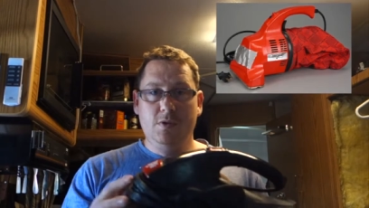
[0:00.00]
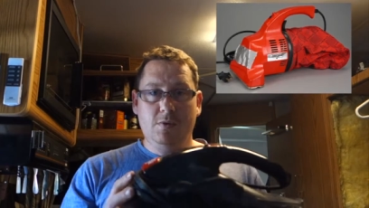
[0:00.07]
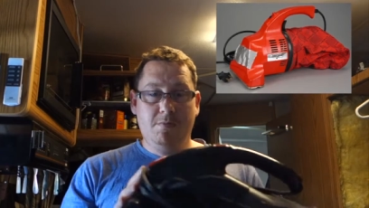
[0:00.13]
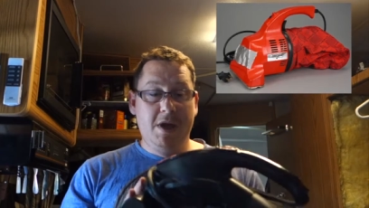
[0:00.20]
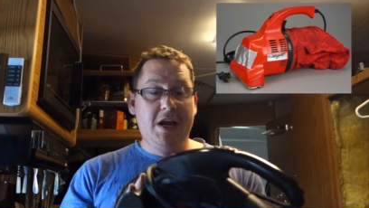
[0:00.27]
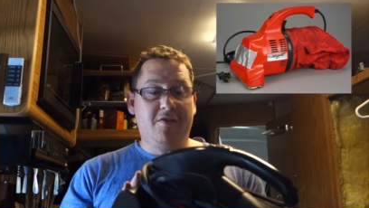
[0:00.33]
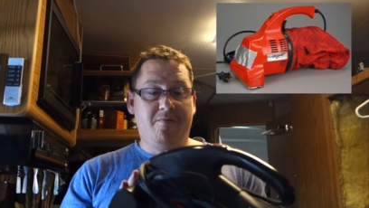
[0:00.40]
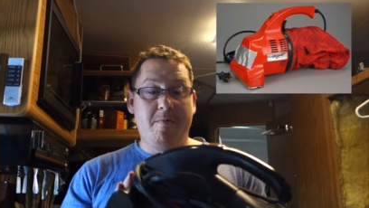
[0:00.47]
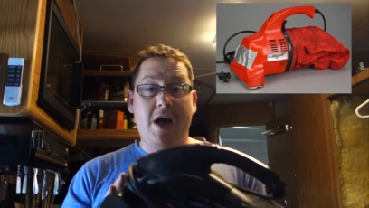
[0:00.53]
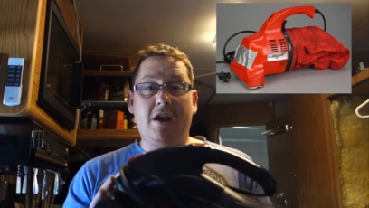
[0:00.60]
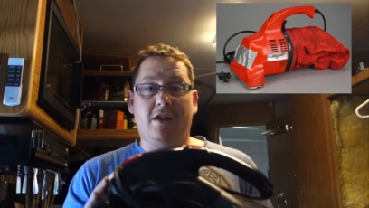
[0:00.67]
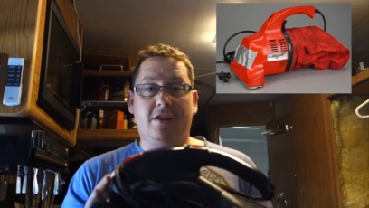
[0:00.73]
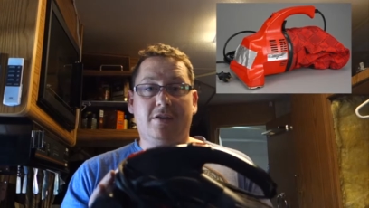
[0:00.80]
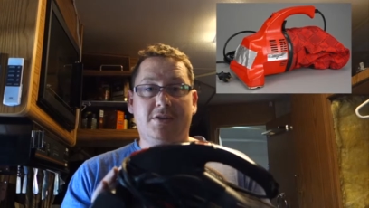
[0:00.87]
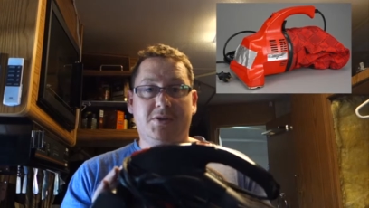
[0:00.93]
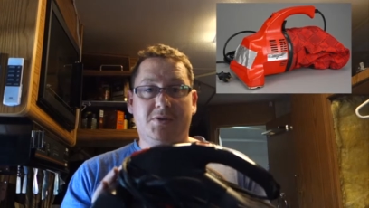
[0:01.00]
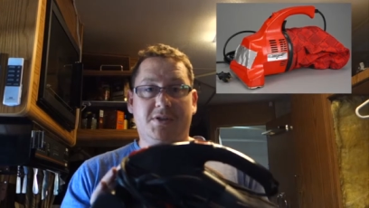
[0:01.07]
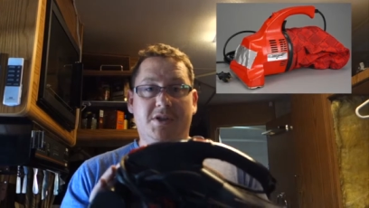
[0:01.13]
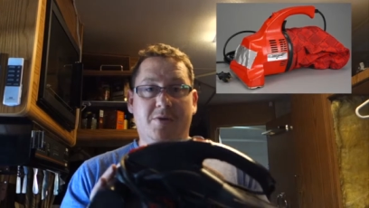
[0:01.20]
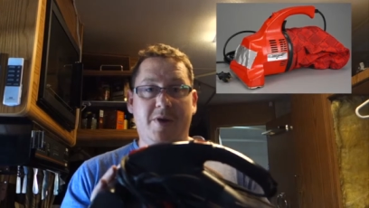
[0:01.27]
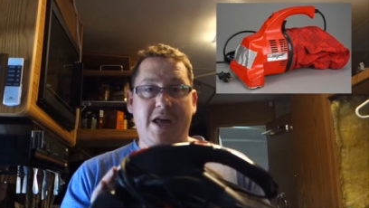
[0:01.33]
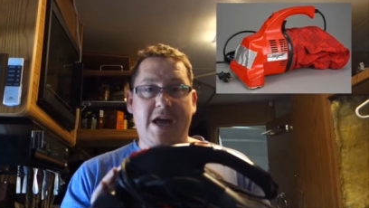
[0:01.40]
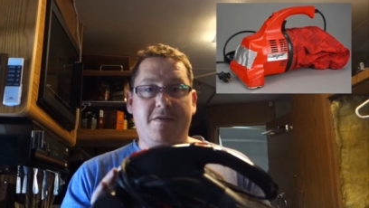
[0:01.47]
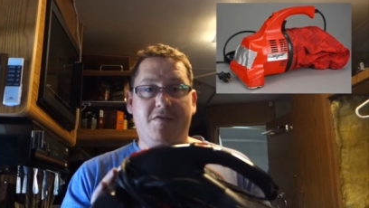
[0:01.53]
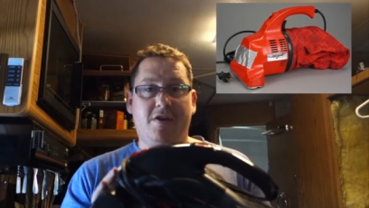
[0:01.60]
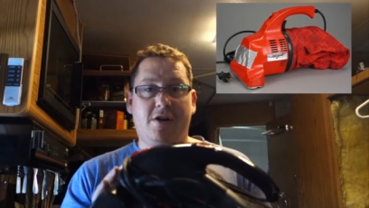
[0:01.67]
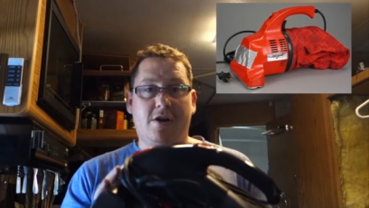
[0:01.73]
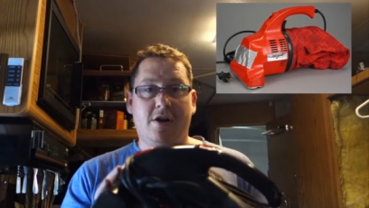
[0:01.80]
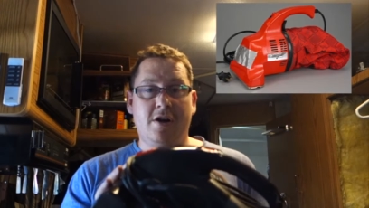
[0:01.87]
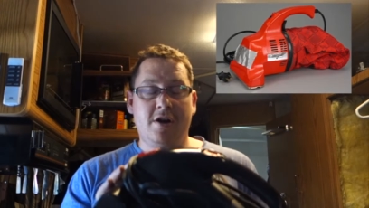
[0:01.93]
made of metal, so it was a little bit
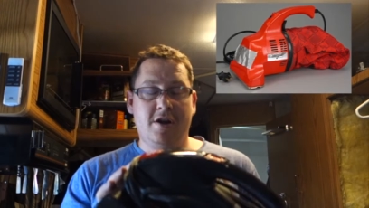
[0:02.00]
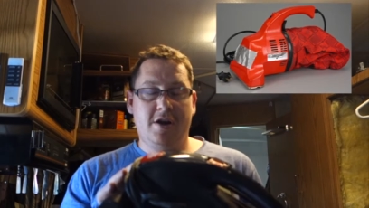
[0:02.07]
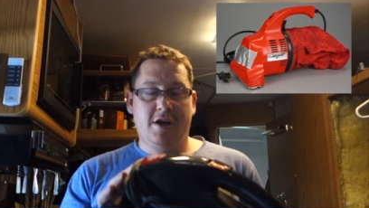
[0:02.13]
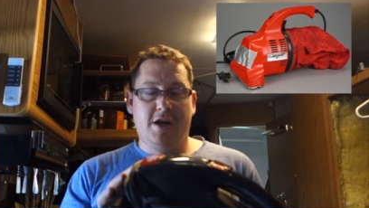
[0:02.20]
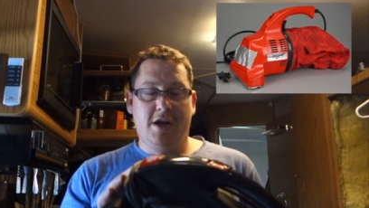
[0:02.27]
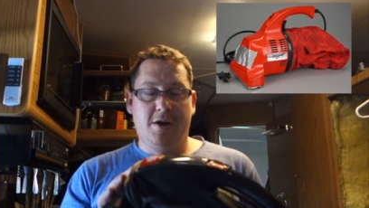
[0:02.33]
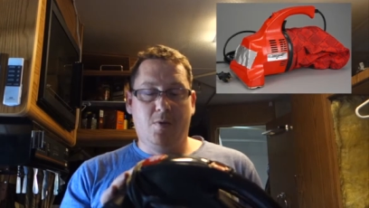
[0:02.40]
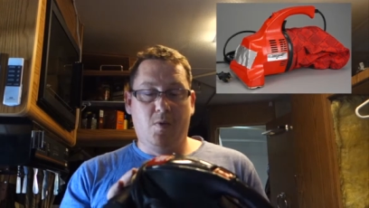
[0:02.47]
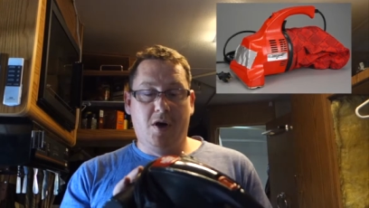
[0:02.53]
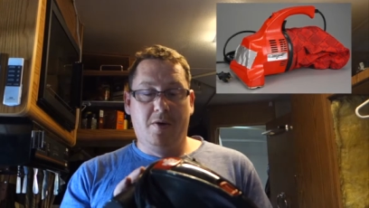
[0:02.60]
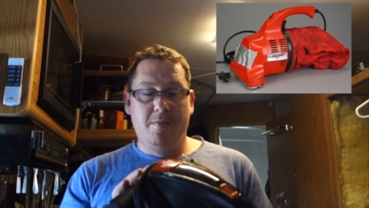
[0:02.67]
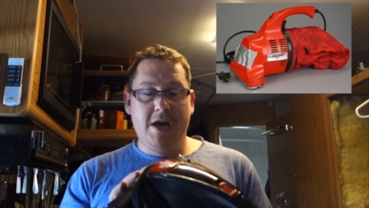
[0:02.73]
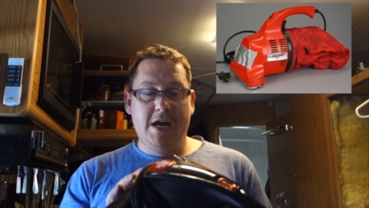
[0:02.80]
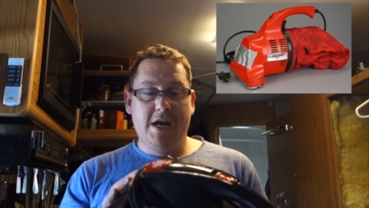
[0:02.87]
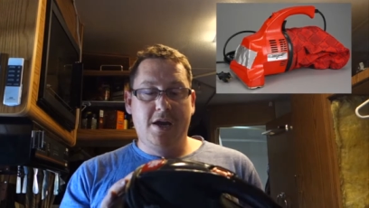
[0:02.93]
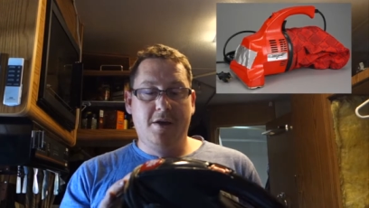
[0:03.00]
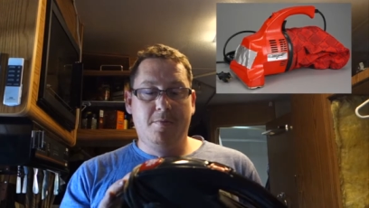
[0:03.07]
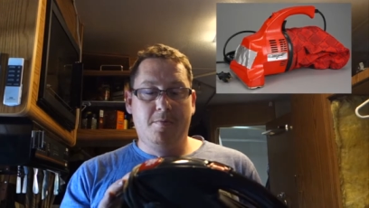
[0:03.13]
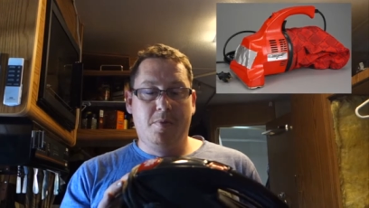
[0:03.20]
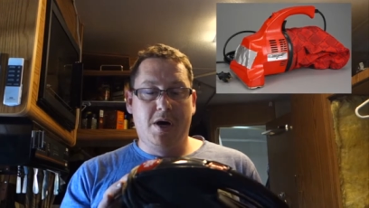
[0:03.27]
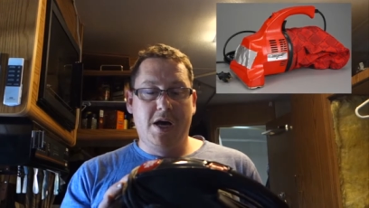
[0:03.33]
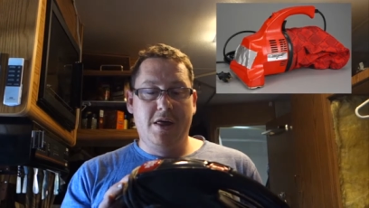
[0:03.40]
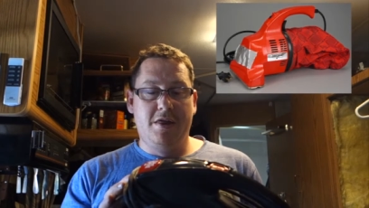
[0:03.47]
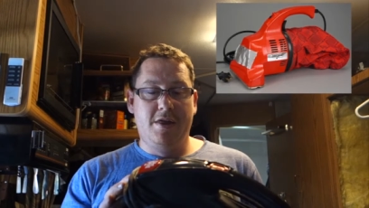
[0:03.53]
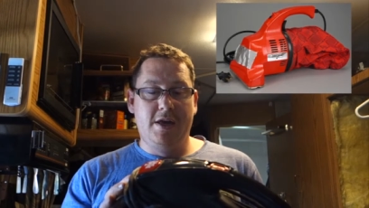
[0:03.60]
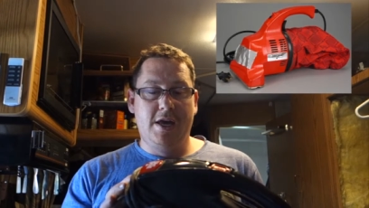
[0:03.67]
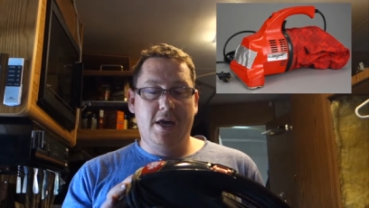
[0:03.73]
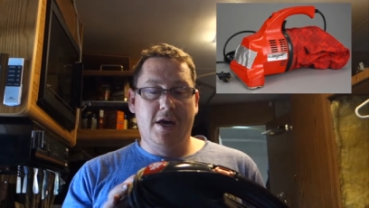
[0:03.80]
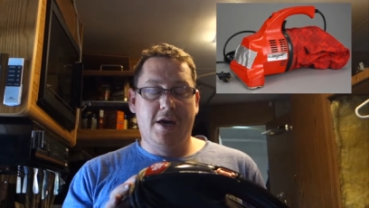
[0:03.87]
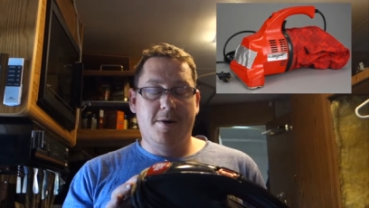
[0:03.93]
heavier, uh, well made, but
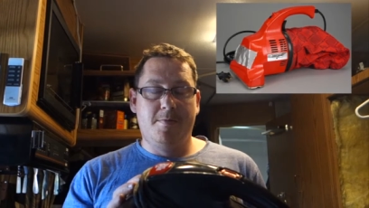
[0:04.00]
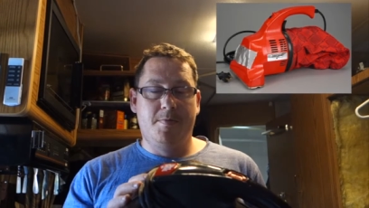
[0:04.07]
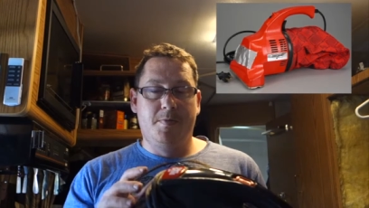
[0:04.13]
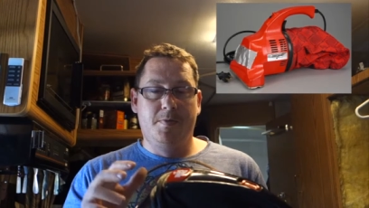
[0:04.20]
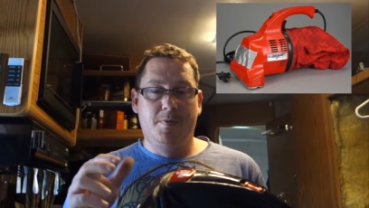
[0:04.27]
the um,